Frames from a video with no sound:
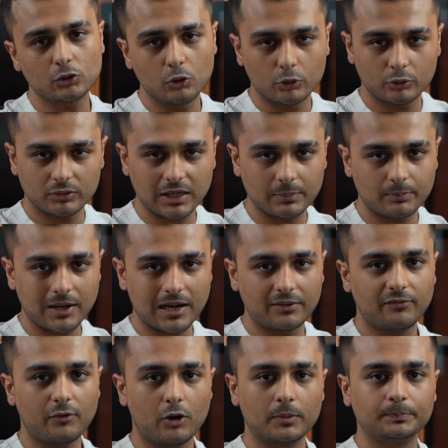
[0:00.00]
go to that
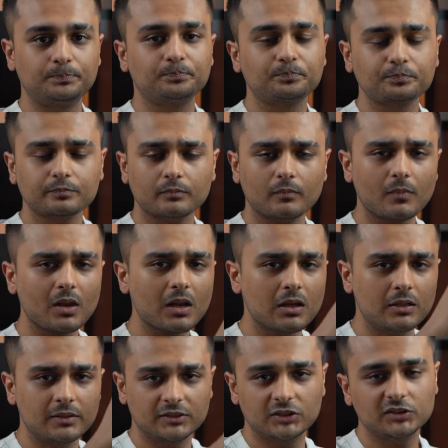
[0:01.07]
platform,
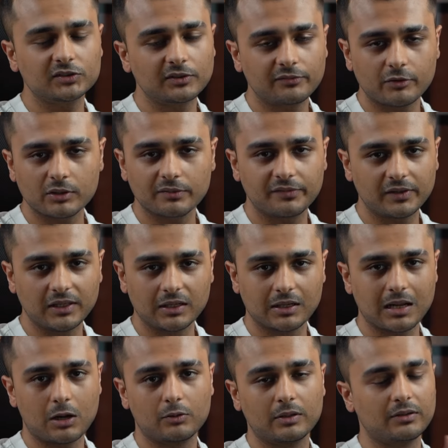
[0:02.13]
register for a free account,